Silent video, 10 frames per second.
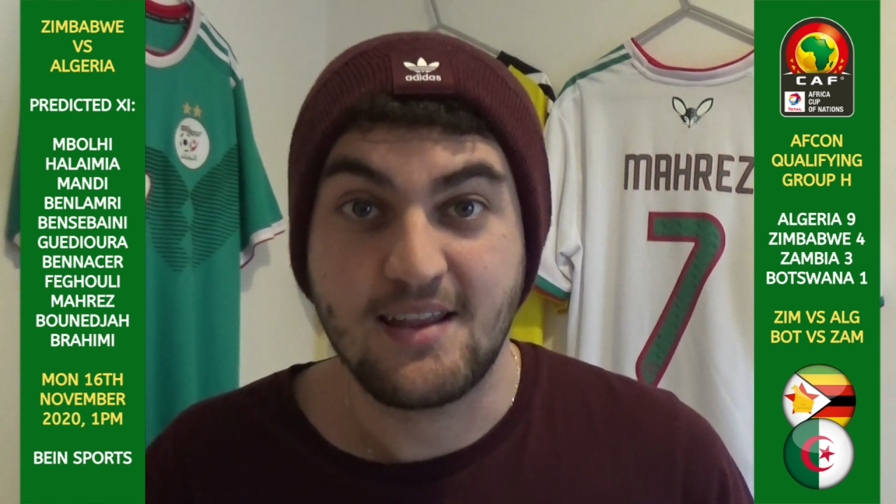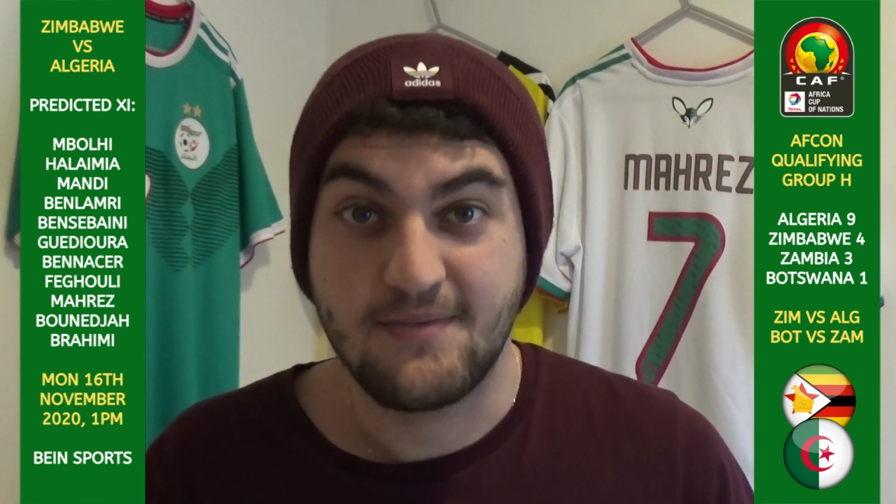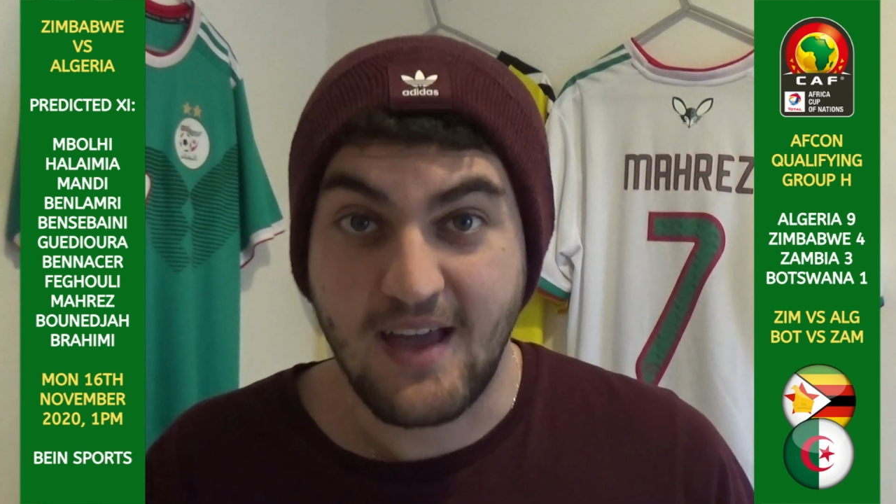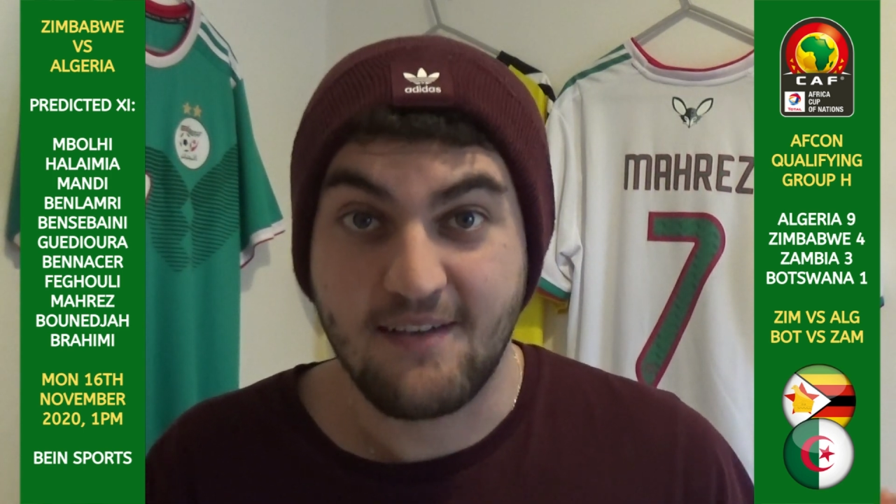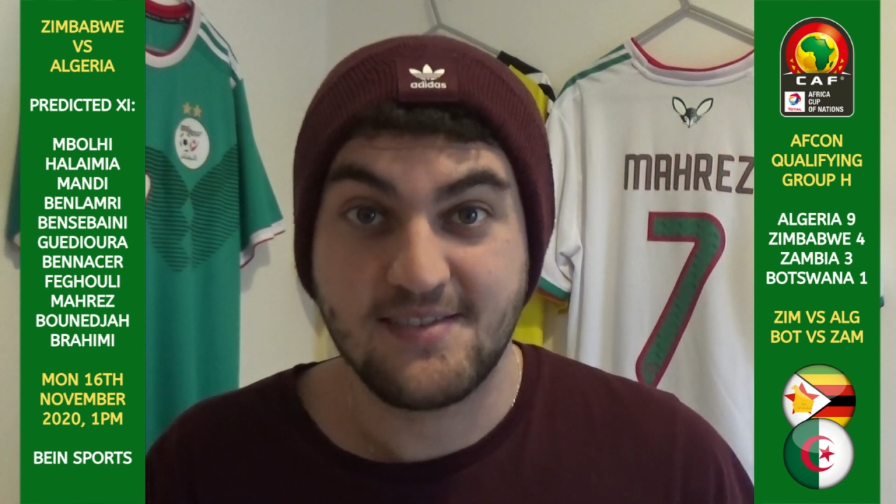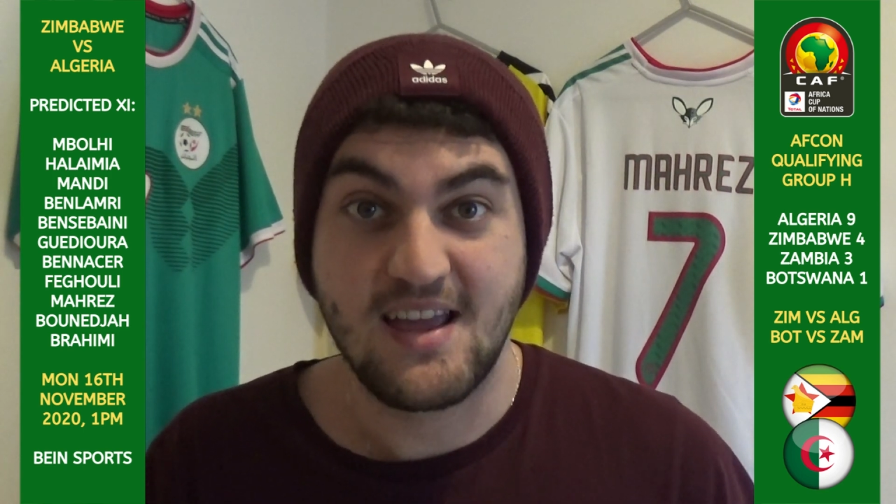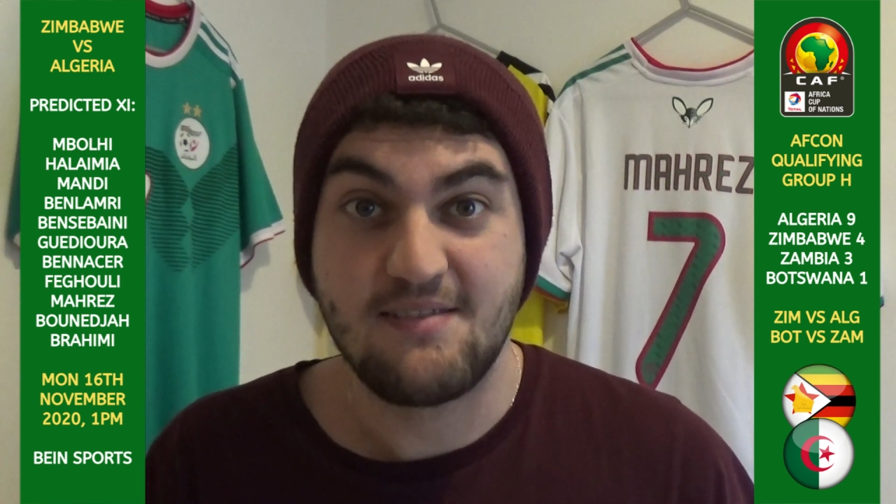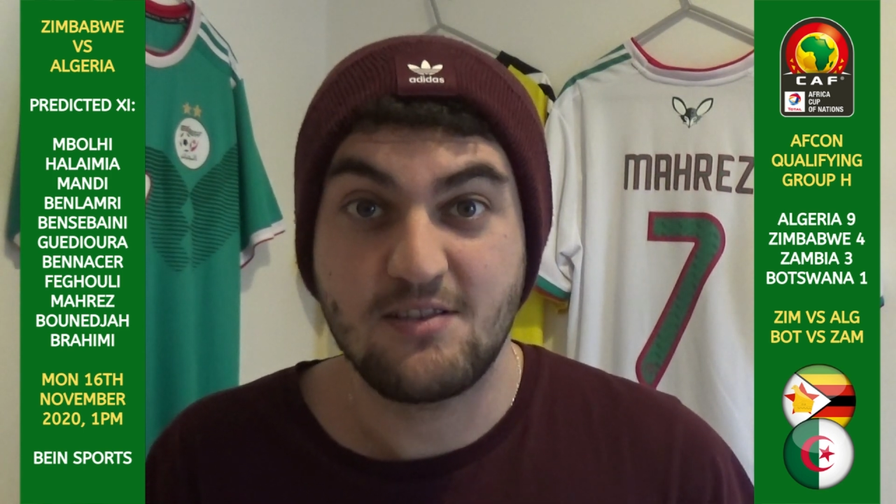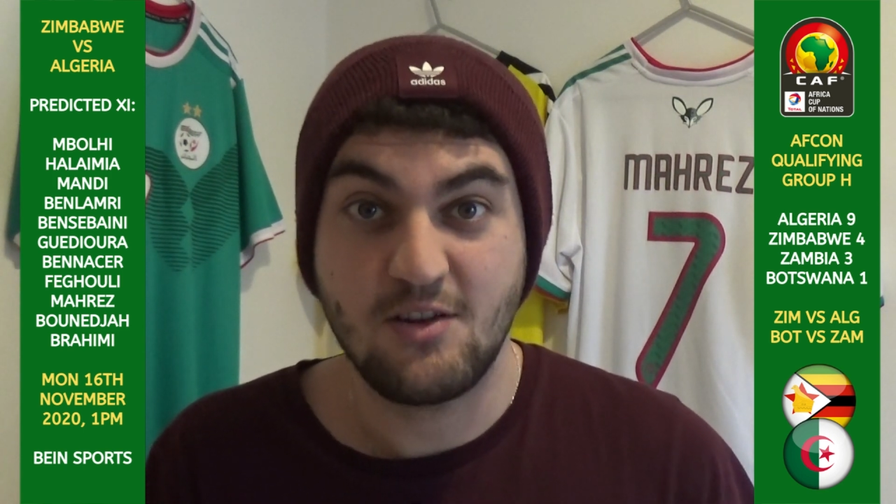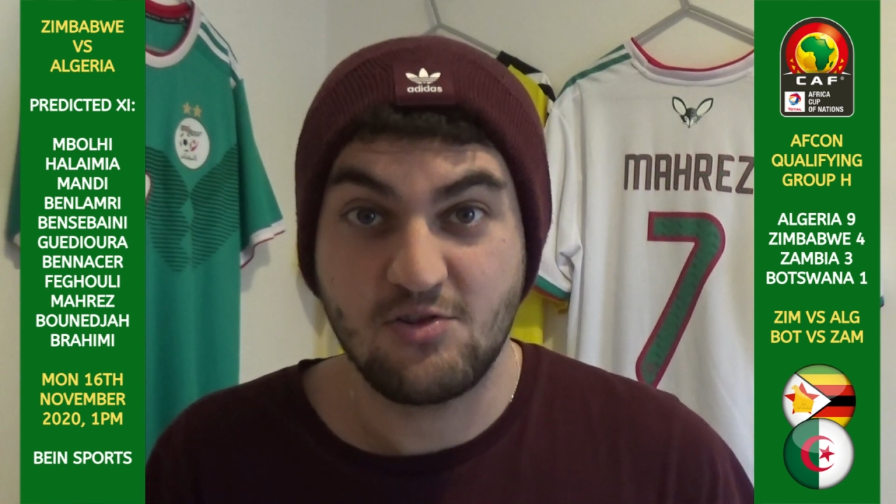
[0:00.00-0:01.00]
If CAF say
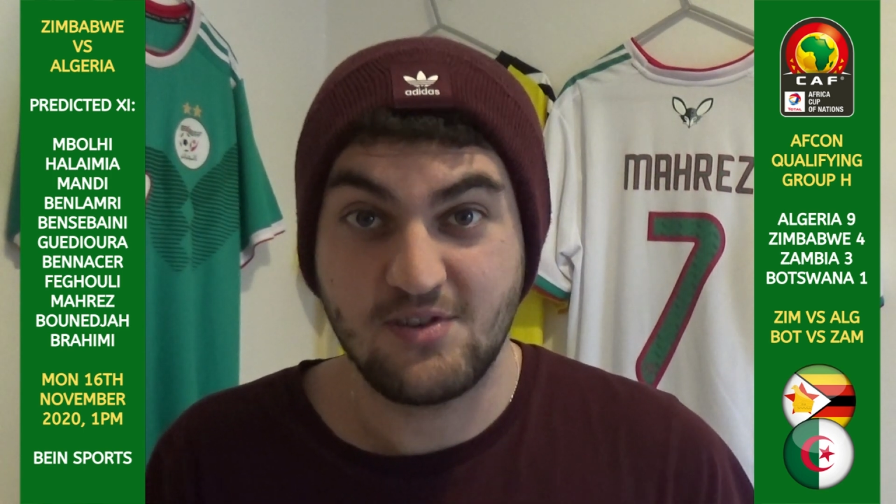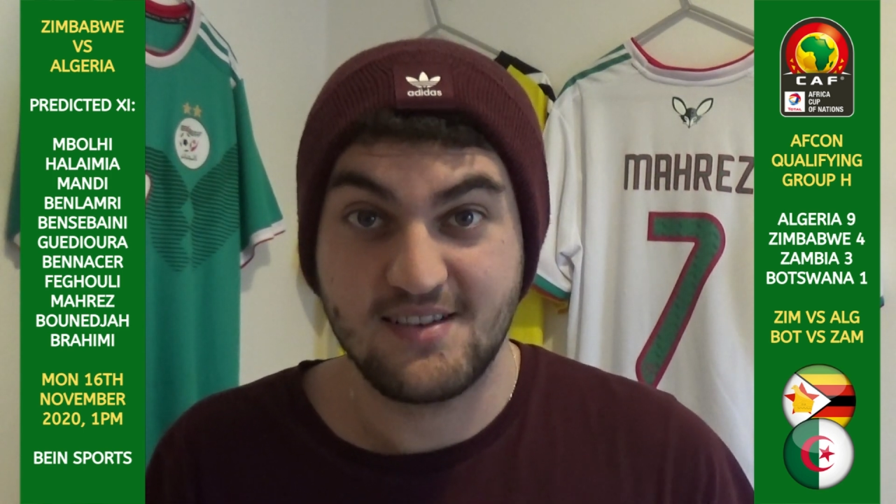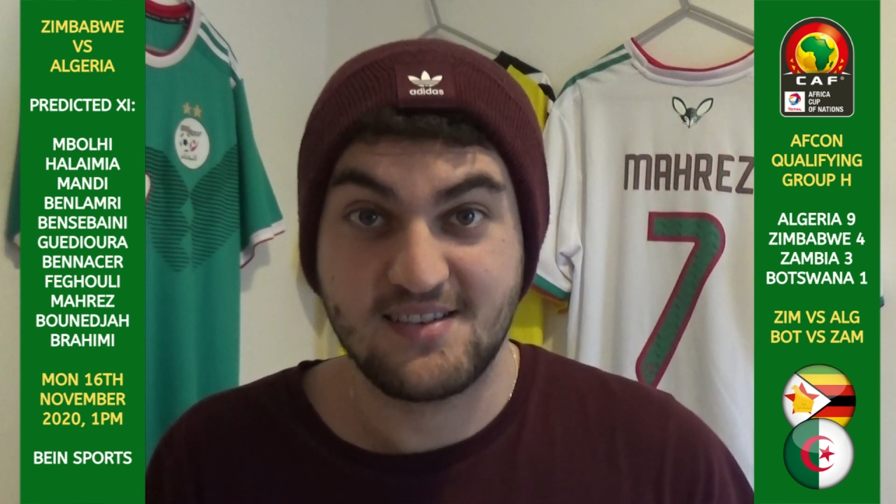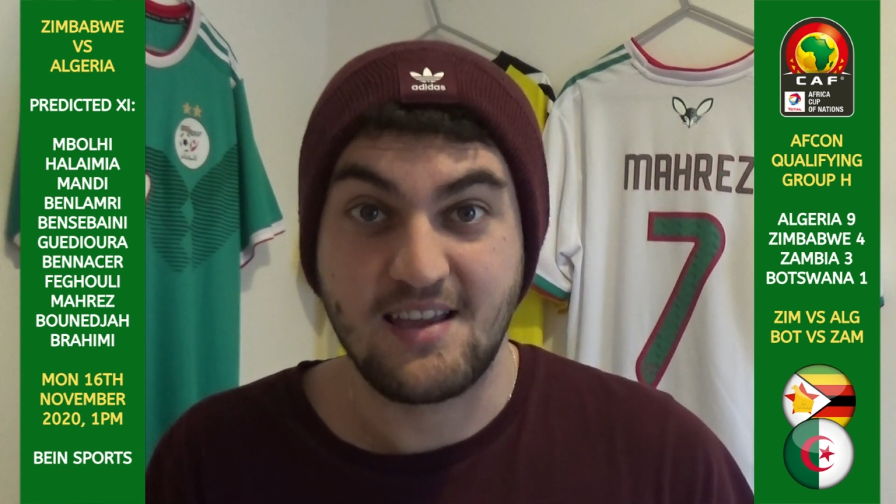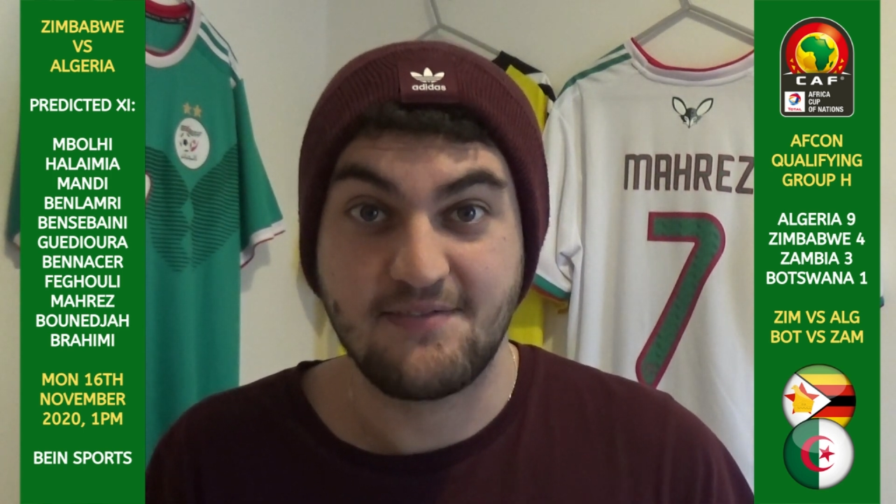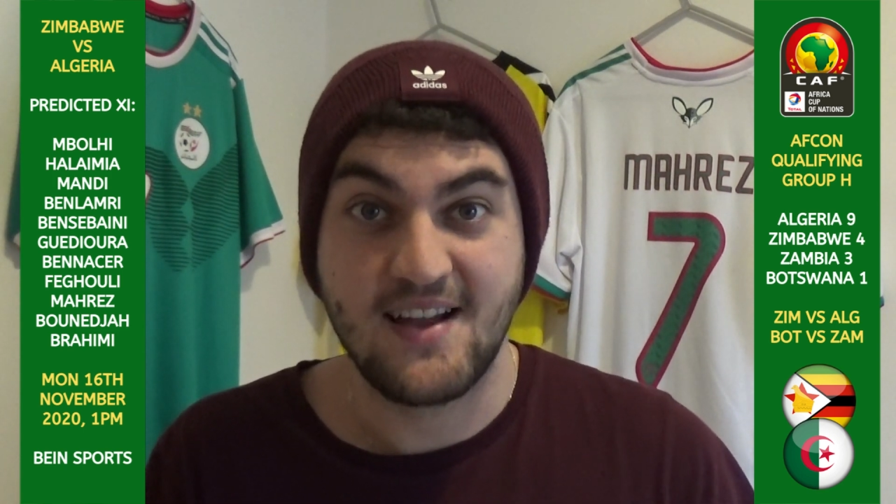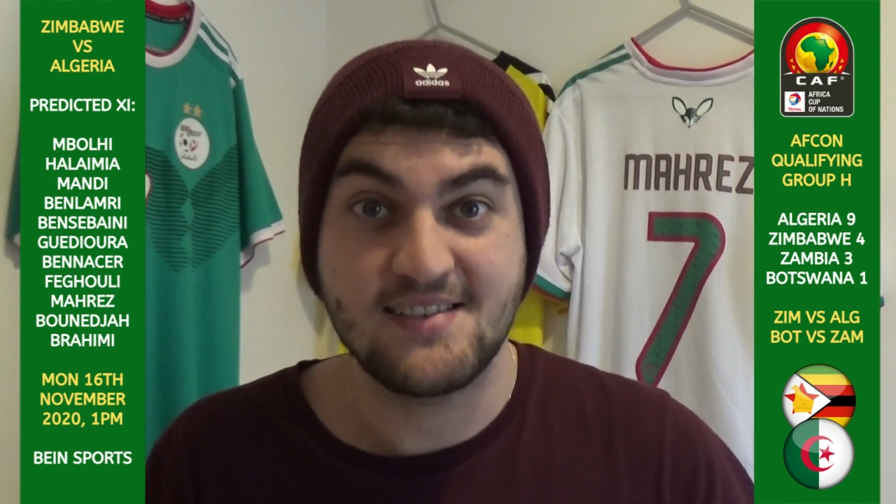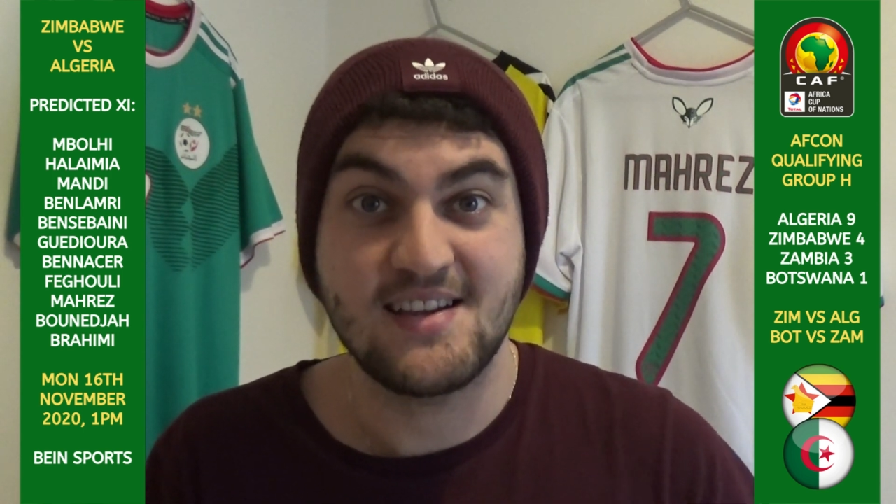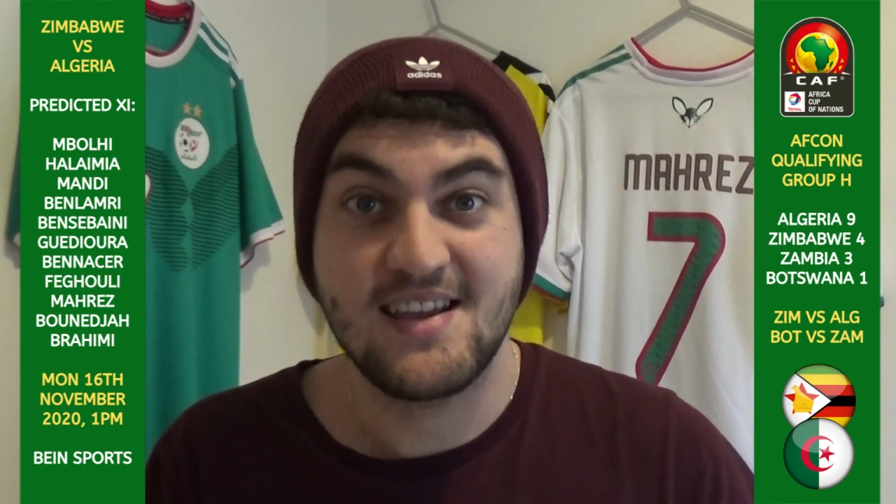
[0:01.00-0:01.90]
if you do try and sneak fans in,